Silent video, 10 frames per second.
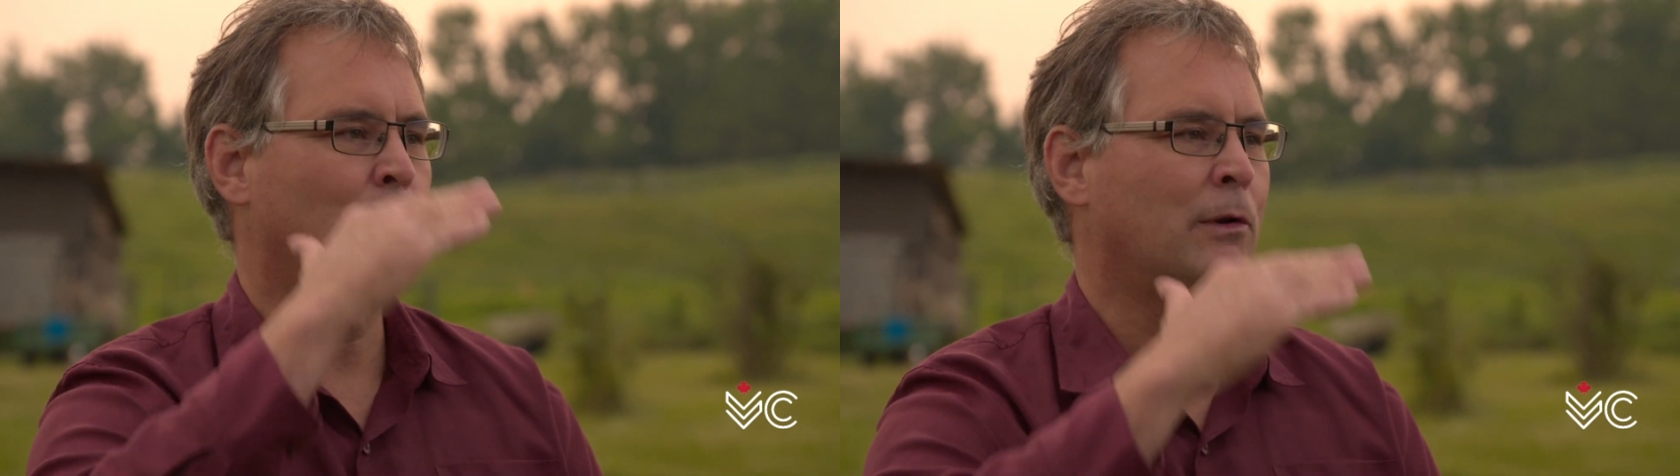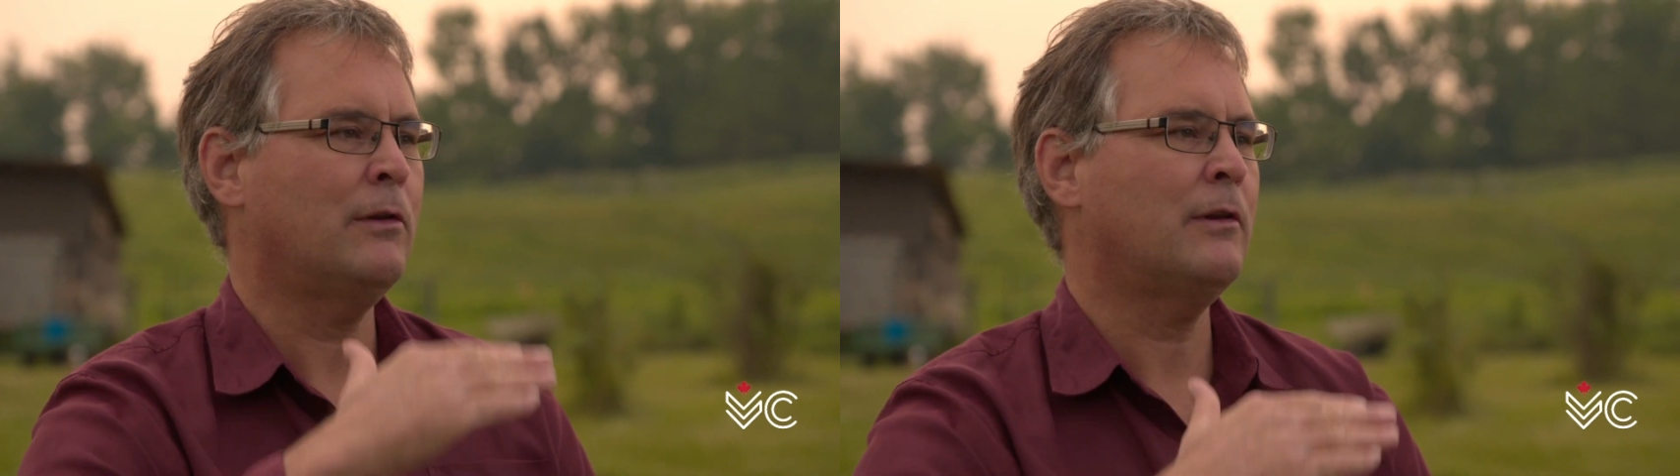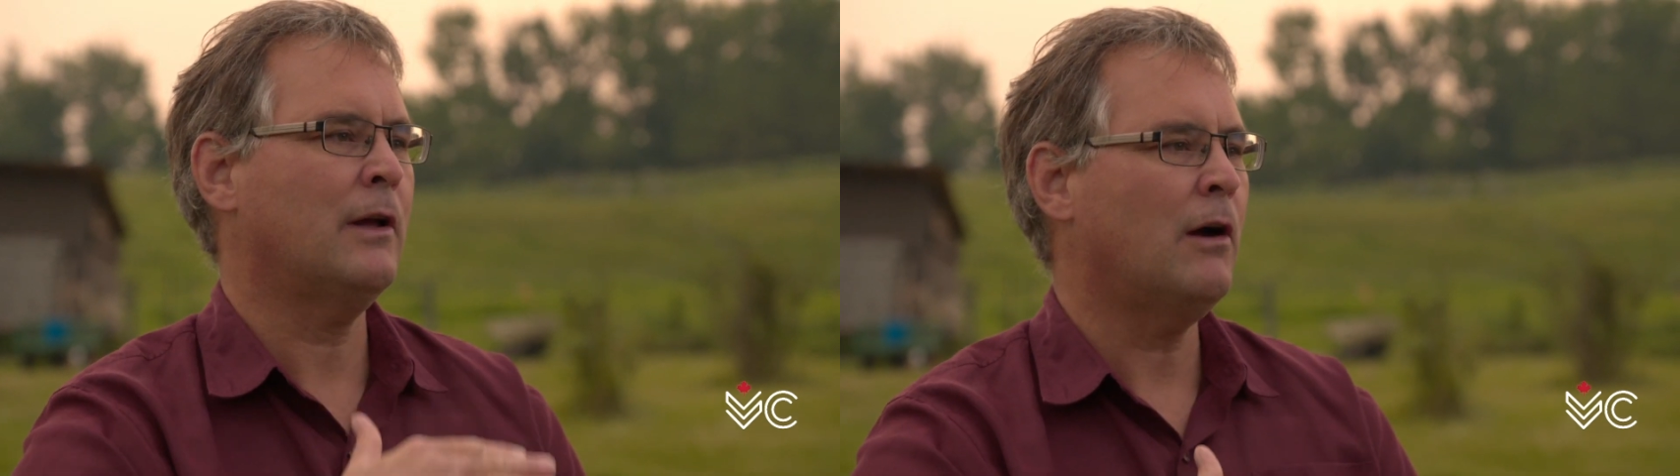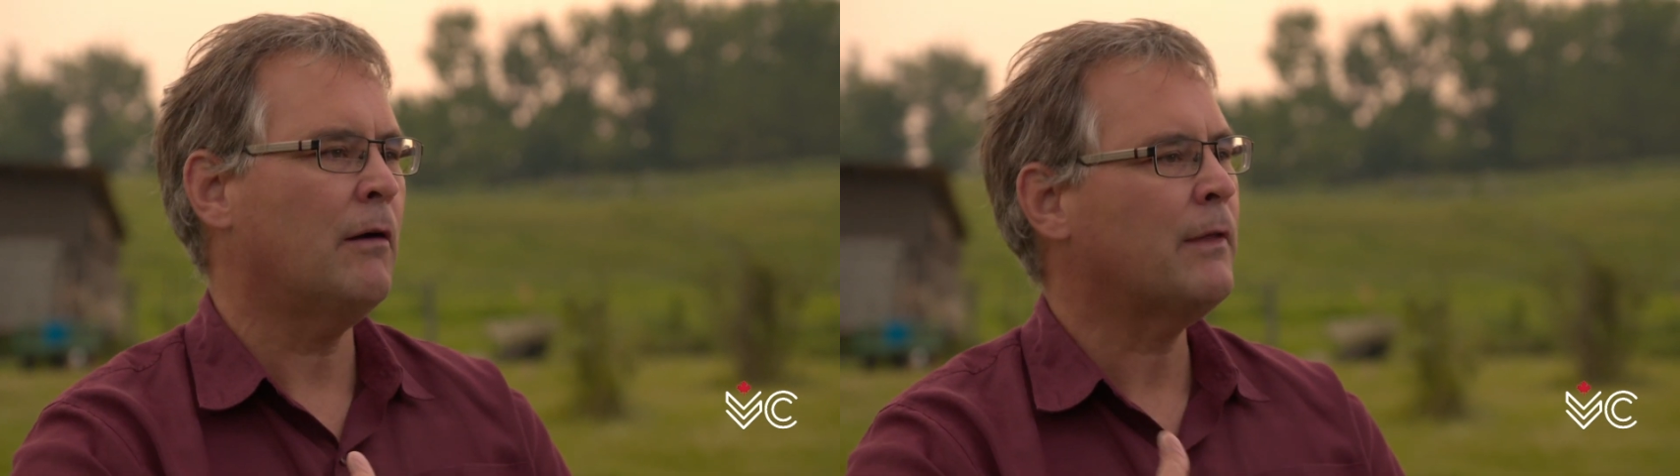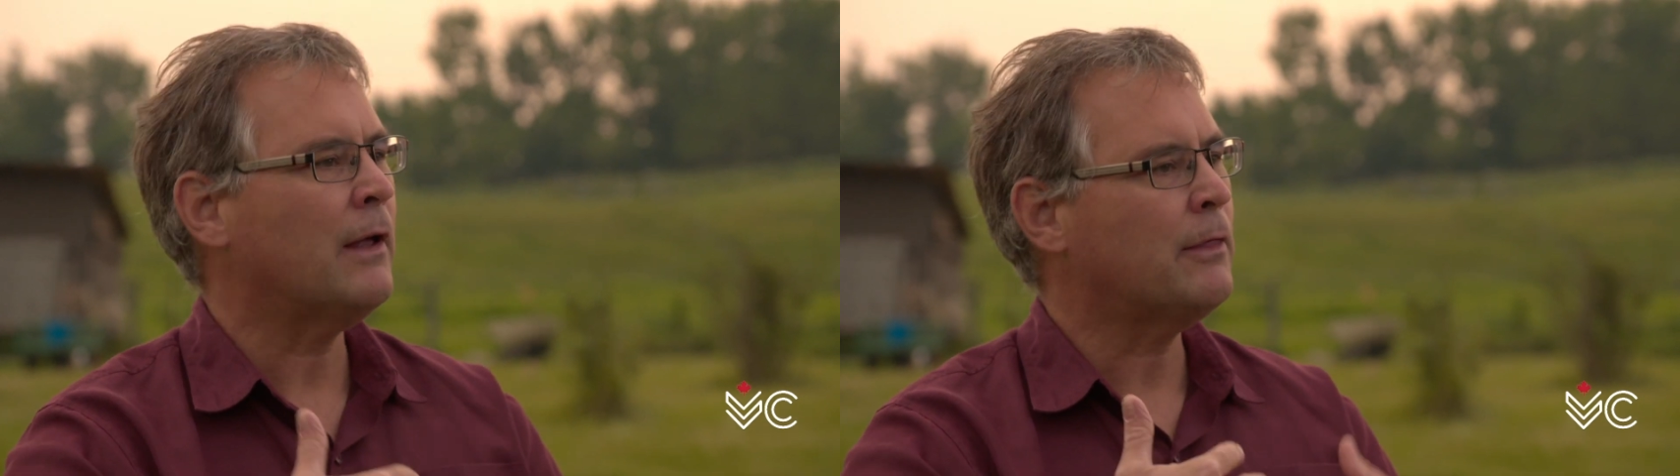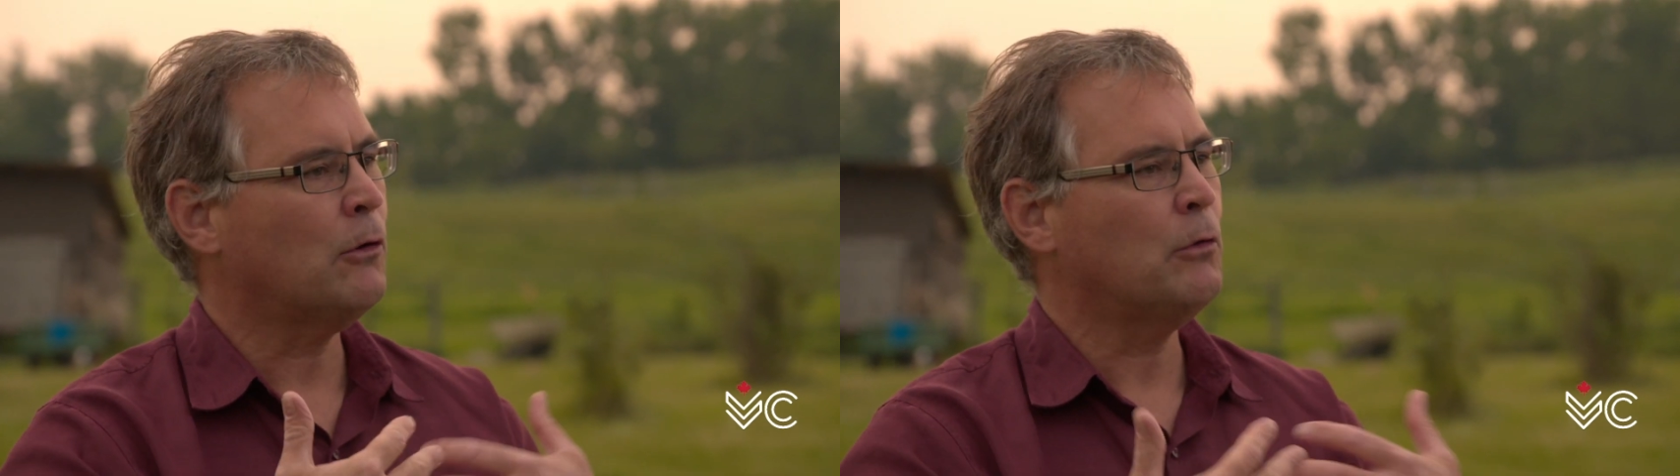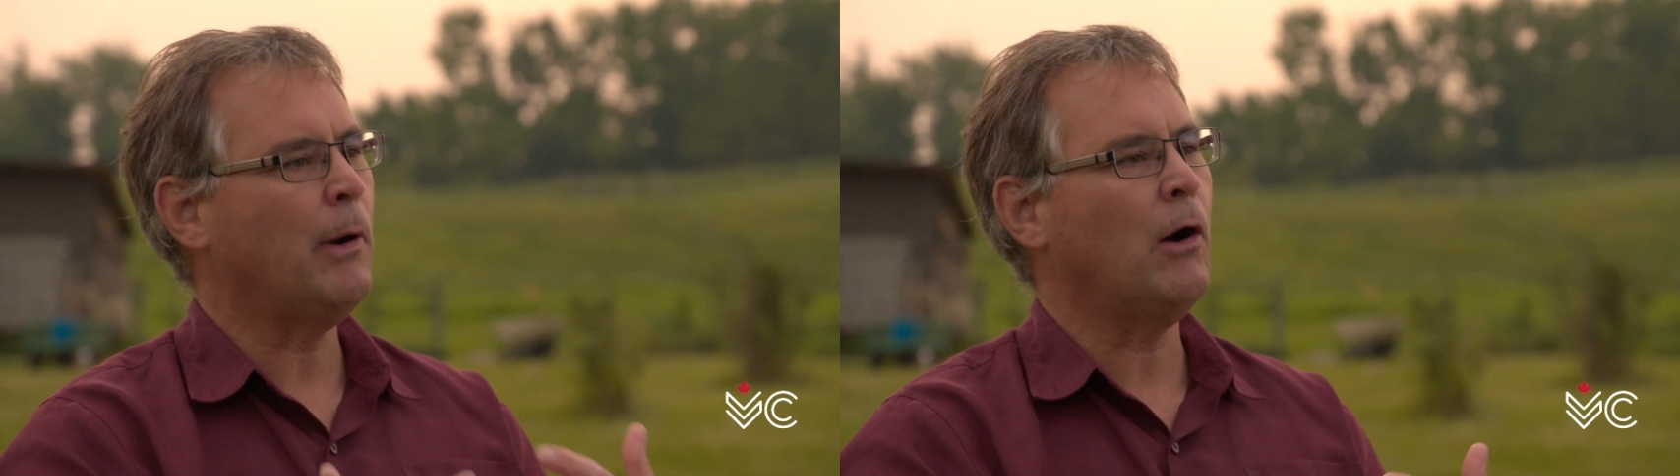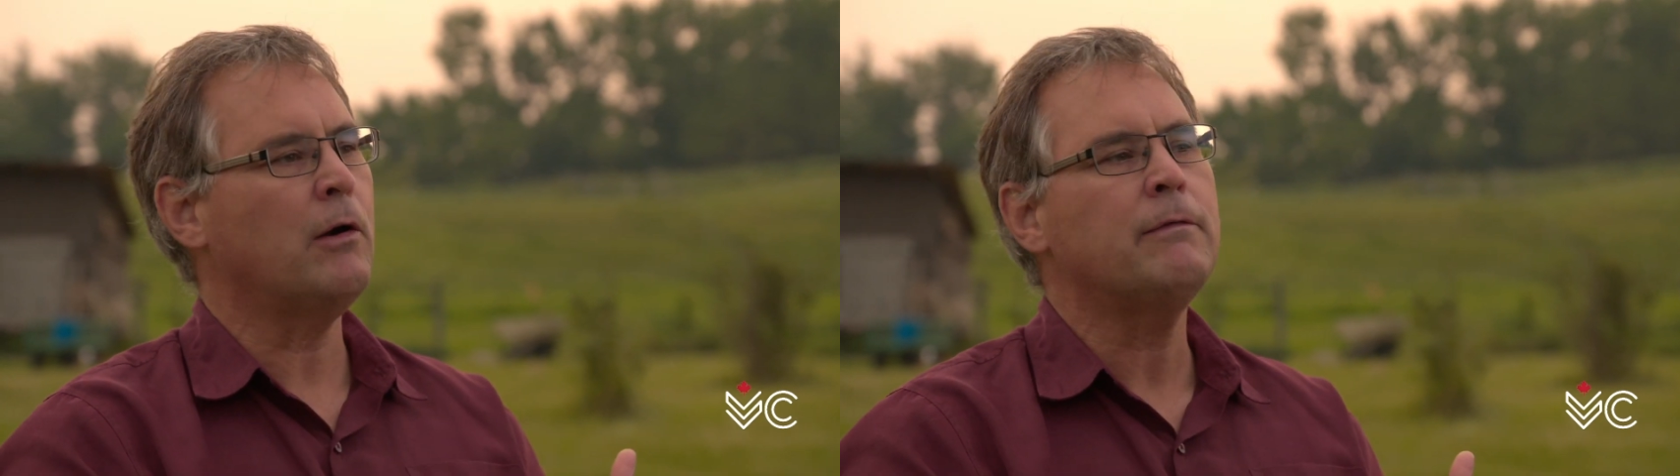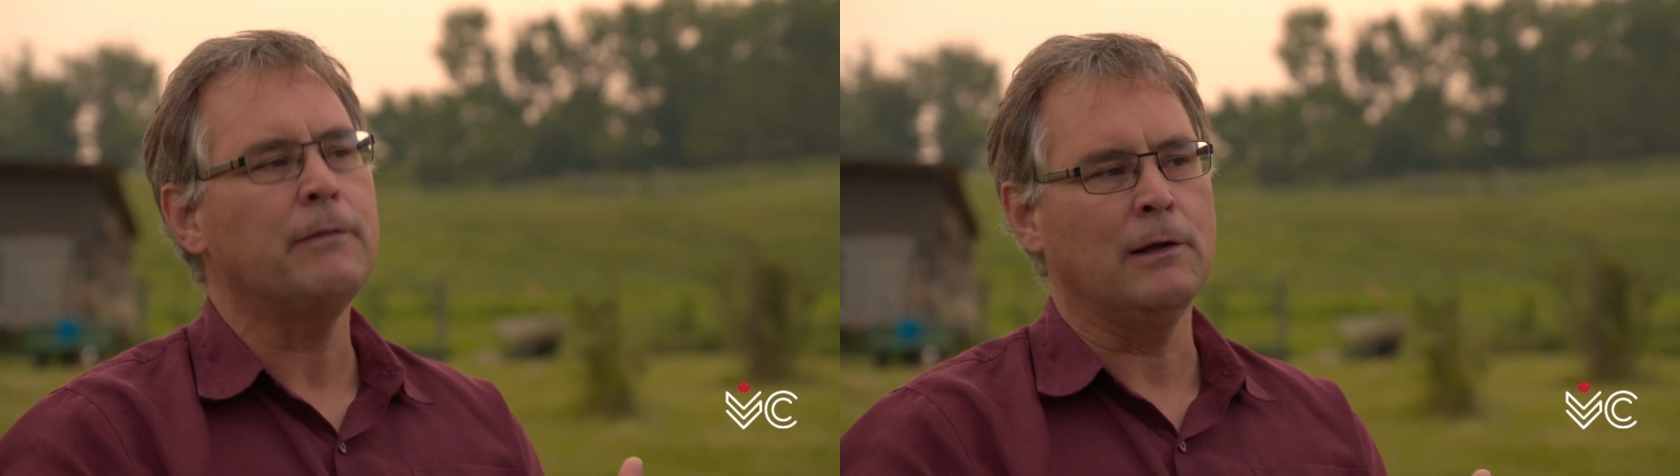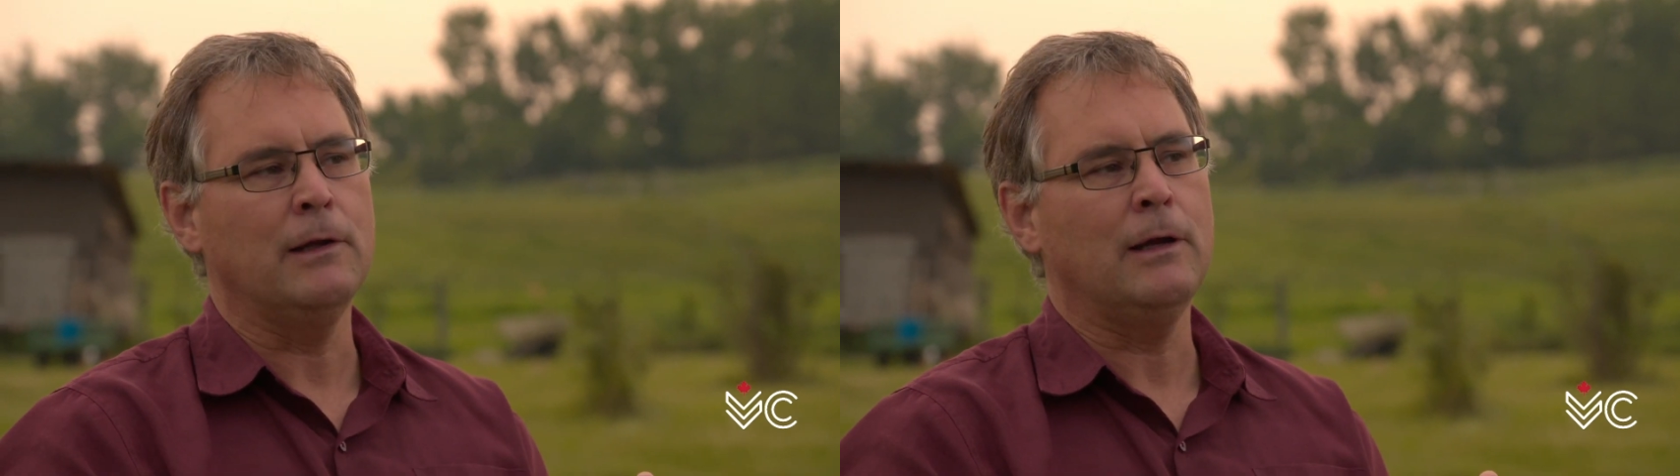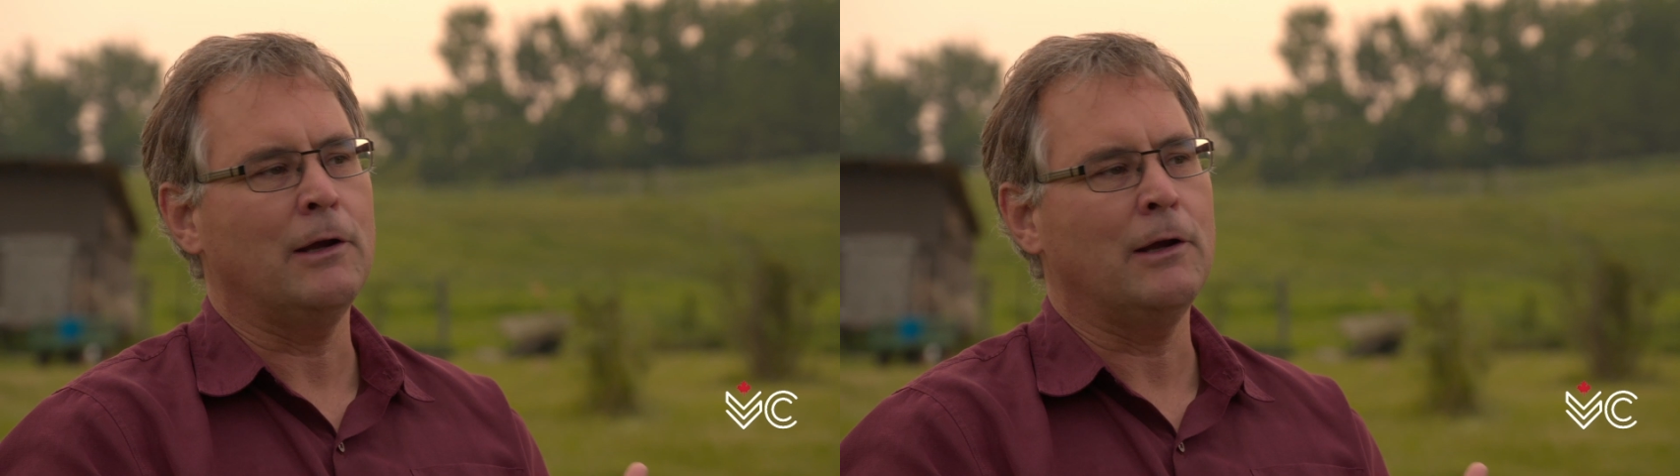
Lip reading: would set off that third party feeling.